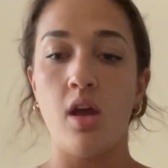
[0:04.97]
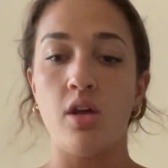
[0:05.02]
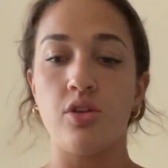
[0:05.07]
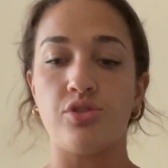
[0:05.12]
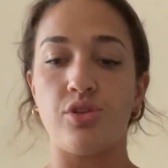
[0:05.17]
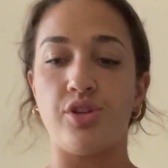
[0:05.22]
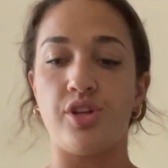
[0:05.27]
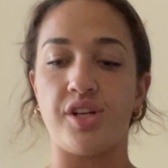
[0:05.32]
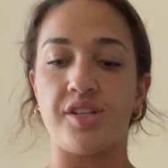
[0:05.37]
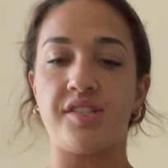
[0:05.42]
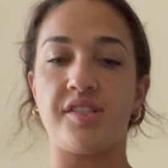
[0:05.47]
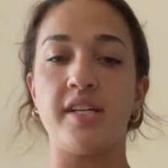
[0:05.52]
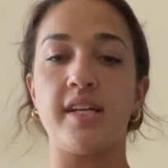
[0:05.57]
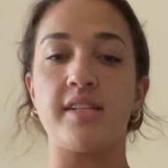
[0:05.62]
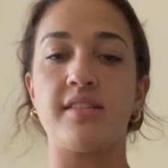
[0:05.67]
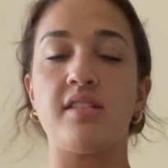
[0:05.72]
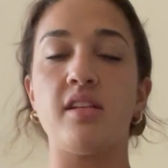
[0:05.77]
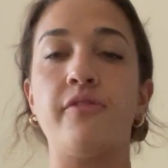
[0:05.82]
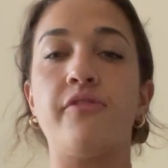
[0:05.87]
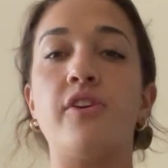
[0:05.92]
So there's
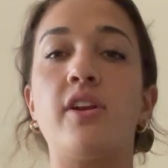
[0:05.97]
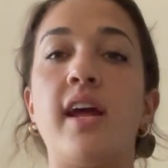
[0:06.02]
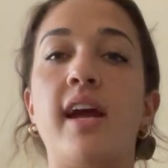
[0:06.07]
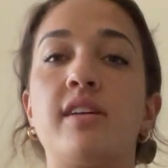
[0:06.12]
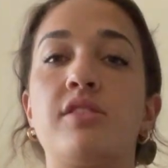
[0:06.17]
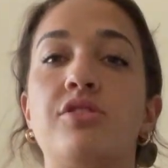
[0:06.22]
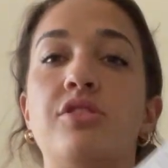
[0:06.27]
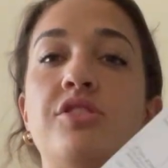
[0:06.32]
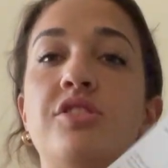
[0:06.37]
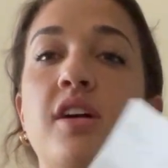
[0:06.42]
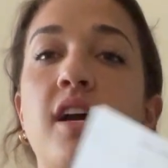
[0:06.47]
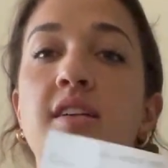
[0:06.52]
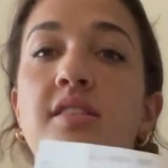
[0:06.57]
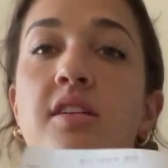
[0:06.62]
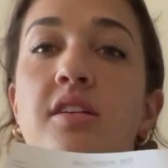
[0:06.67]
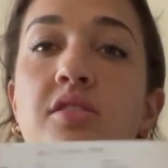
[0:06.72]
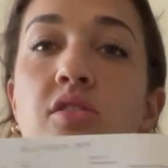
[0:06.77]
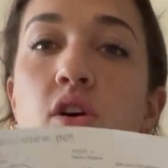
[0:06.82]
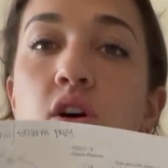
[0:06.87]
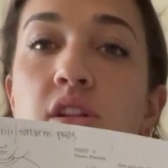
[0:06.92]
6 different
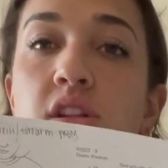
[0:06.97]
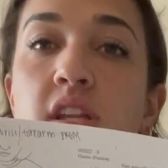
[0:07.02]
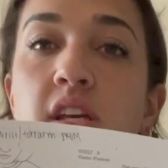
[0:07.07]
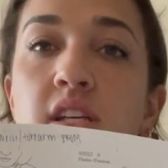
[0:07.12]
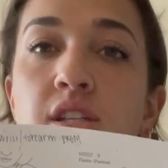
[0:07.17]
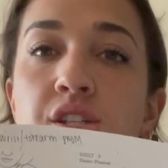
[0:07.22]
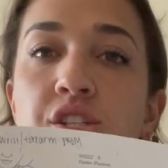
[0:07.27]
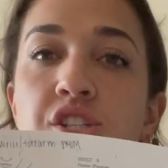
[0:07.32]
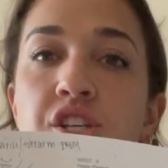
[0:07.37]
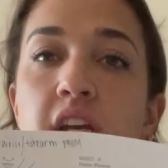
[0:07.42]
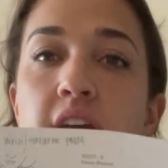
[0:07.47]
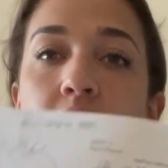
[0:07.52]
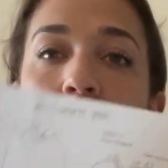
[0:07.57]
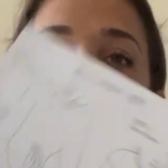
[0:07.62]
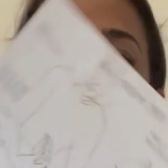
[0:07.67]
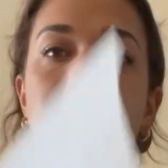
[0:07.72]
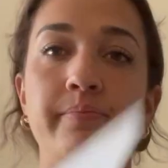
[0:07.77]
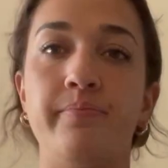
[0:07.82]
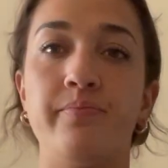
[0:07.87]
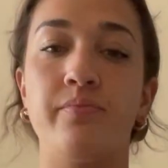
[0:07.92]
exercises on this sheet.